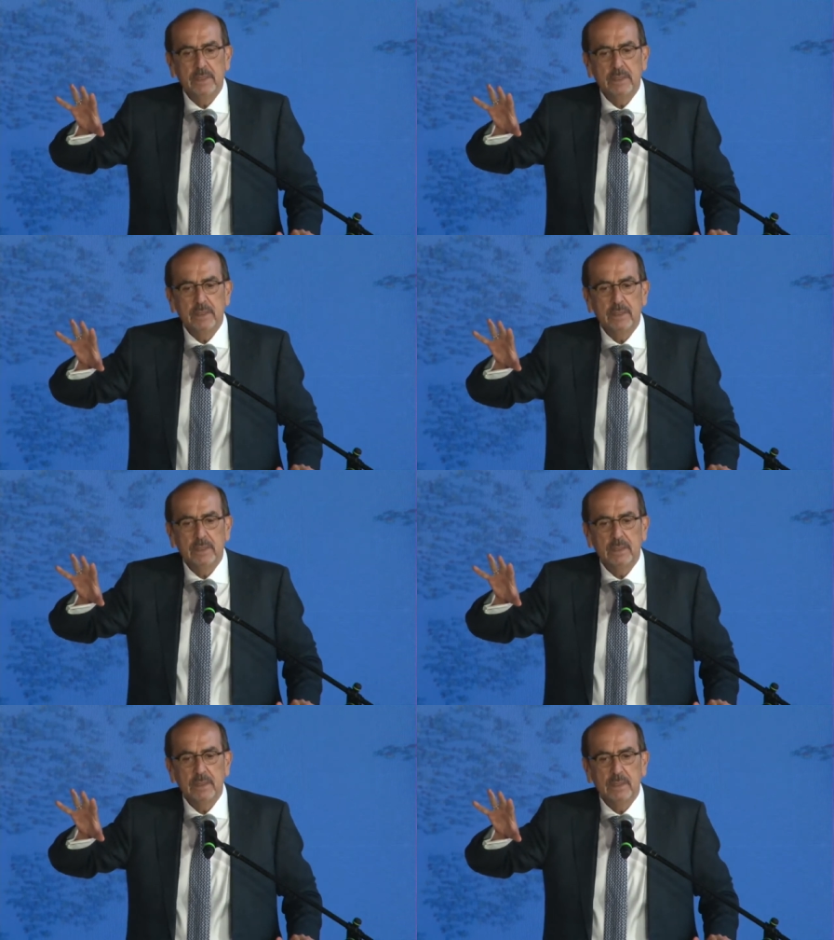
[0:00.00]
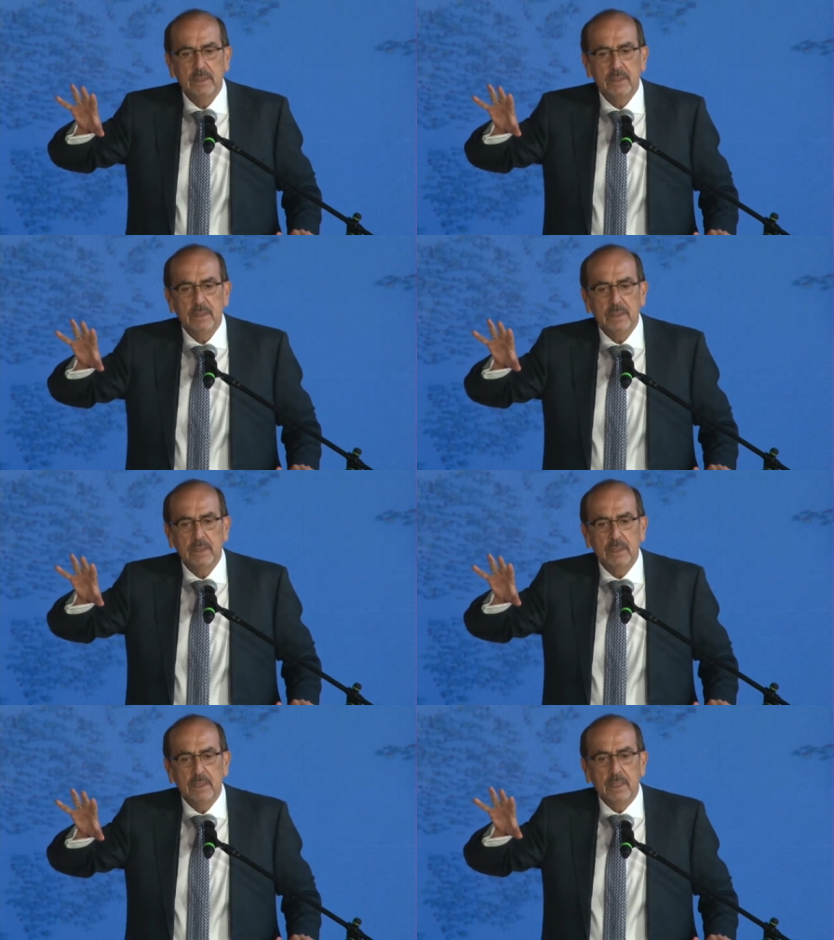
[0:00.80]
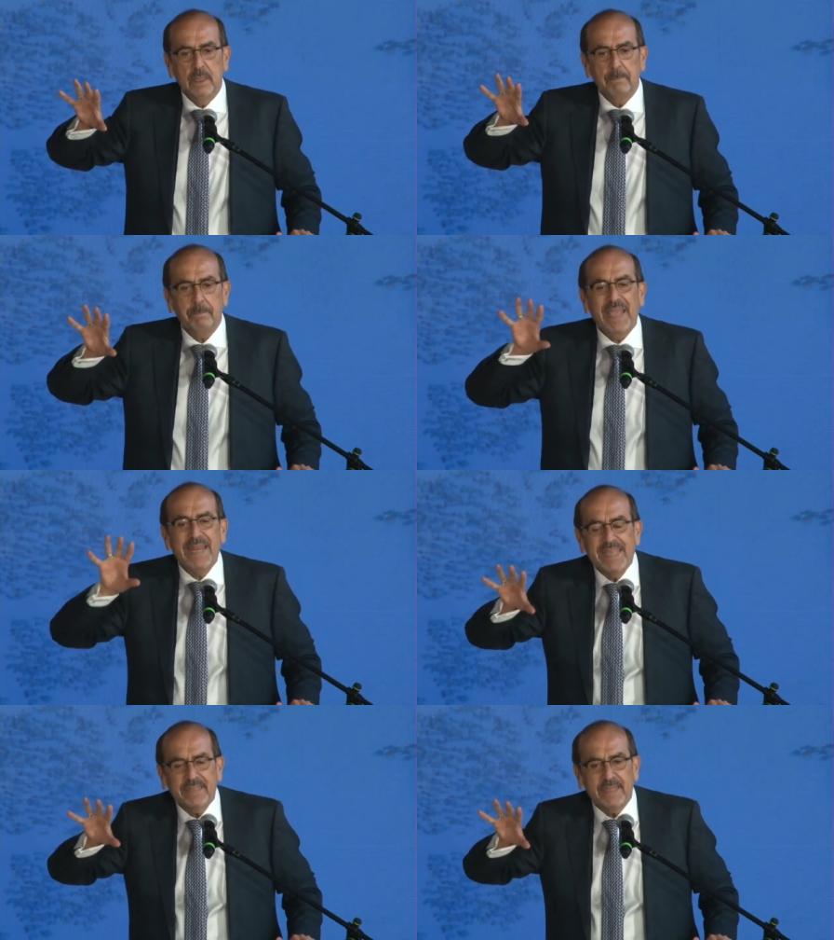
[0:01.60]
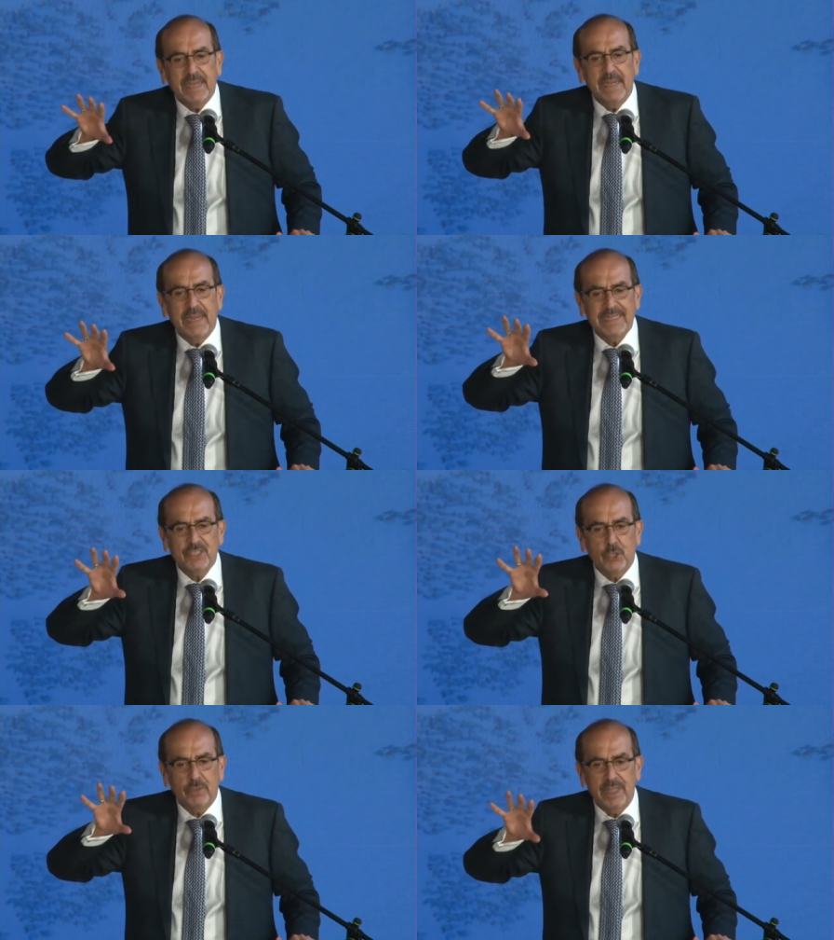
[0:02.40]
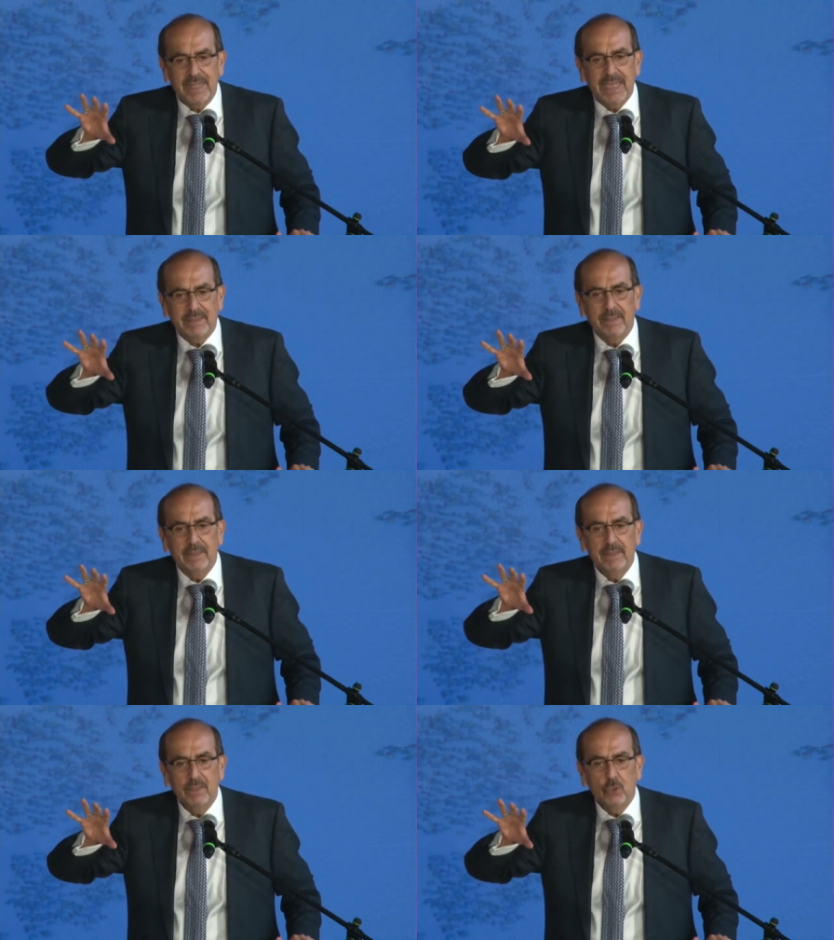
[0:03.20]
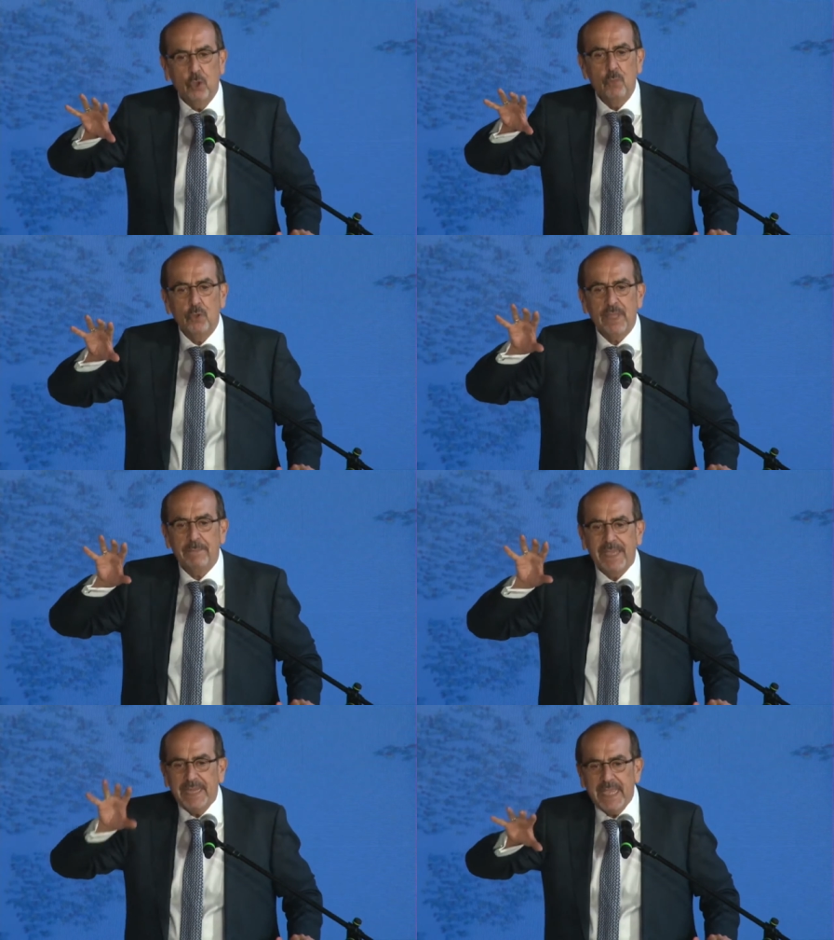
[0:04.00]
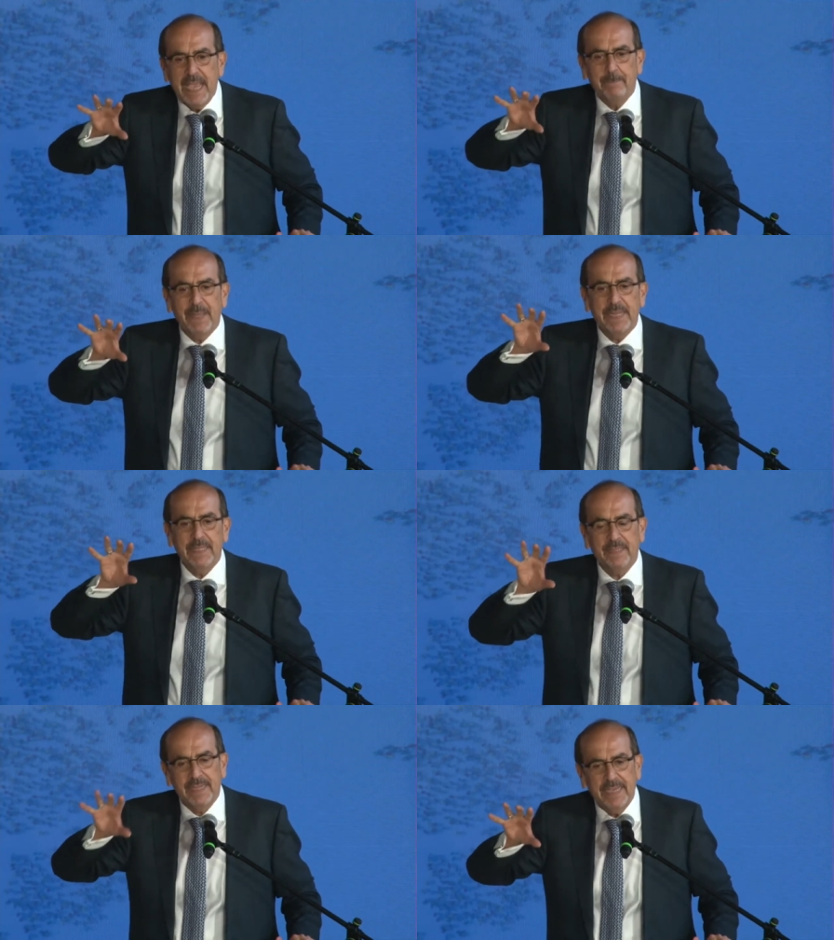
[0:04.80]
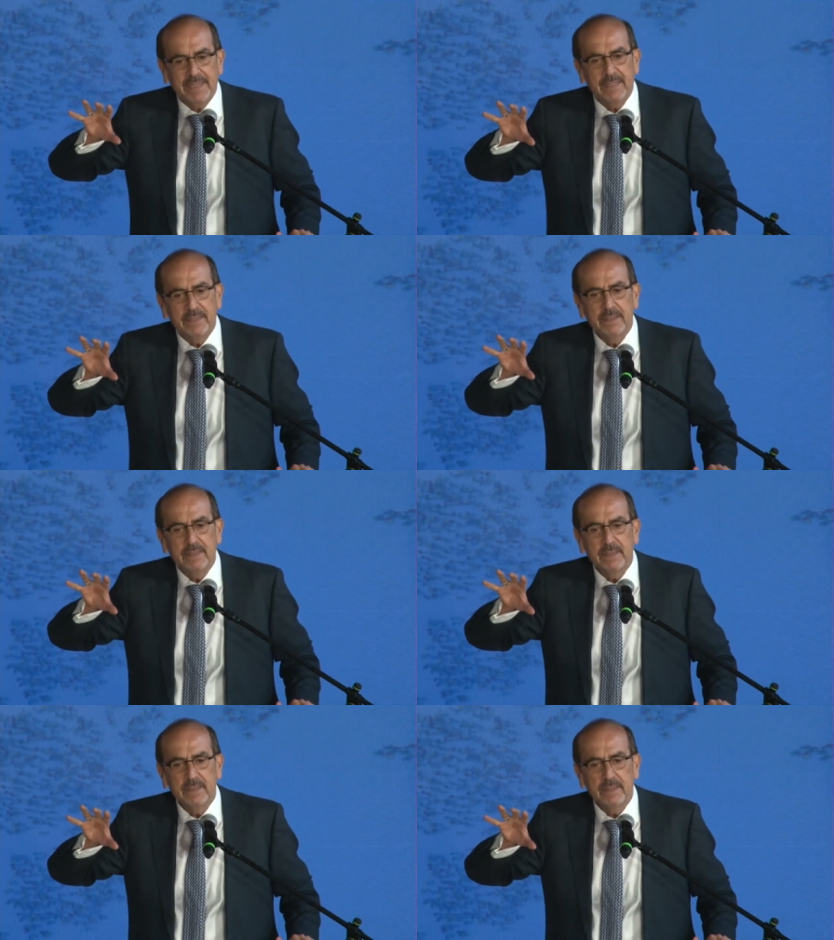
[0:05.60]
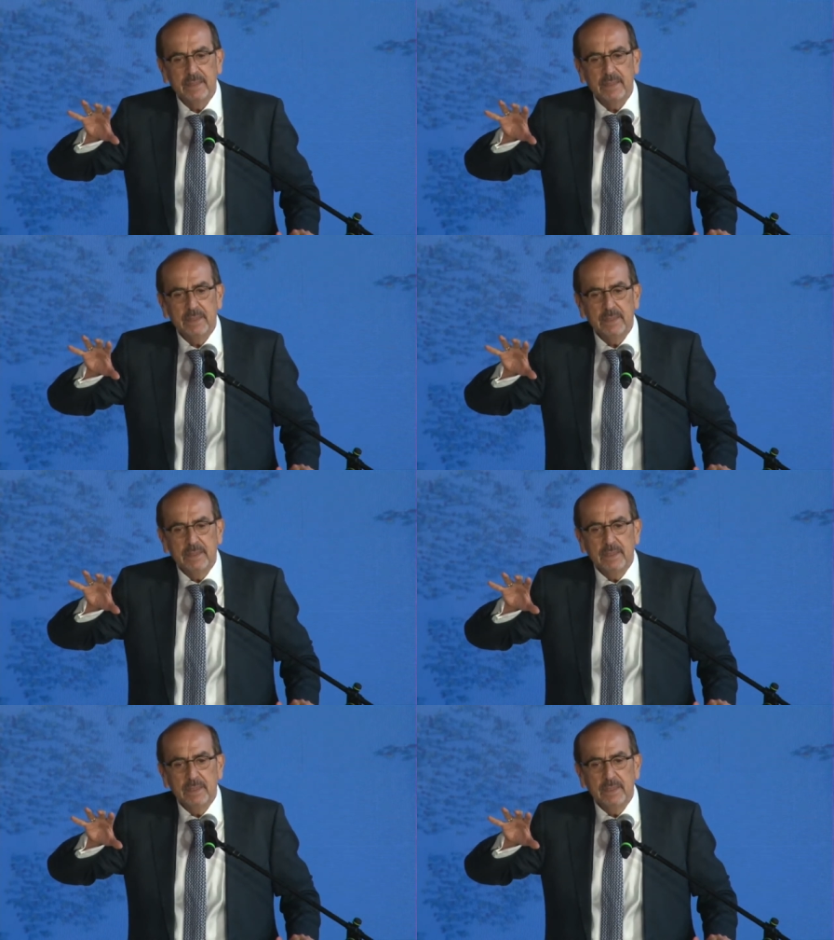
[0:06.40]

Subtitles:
The authority, autoritas, today, it penetrates the society the way it should?